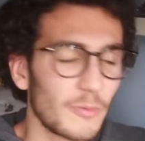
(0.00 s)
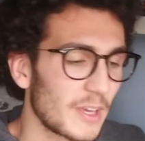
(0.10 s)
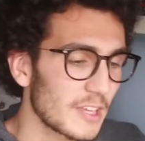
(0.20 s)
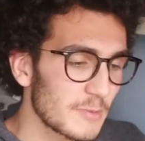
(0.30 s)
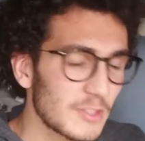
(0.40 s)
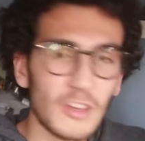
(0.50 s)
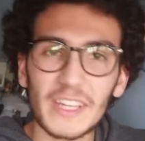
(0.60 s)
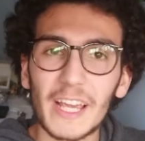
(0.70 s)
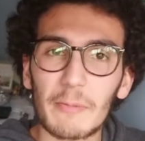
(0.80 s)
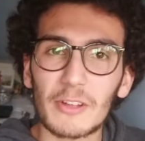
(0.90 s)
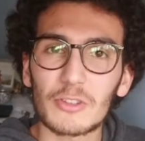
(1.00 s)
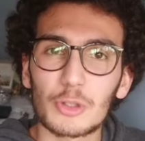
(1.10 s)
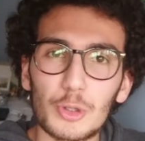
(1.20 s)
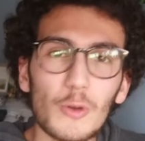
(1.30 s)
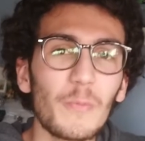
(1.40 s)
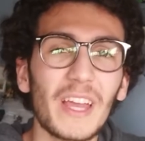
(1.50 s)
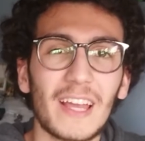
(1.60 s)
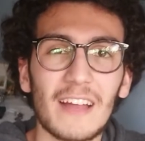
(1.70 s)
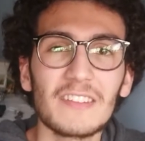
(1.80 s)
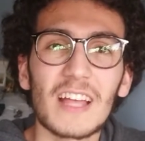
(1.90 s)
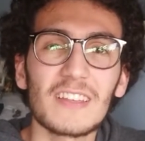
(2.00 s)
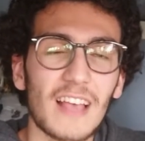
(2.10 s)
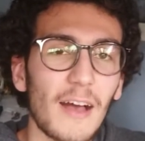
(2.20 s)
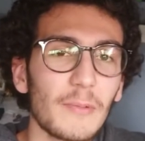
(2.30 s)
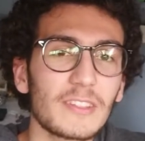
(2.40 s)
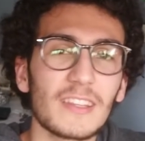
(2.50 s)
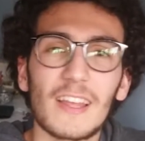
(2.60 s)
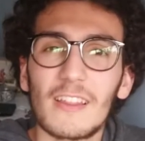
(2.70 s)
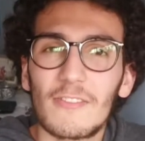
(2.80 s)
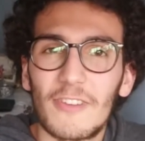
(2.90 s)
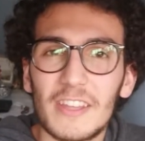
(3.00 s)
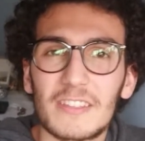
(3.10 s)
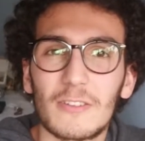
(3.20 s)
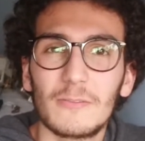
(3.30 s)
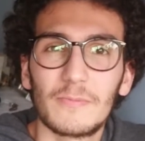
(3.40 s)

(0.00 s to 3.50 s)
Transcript: because we're talking about two big guns, that is Hamilton and Vettel.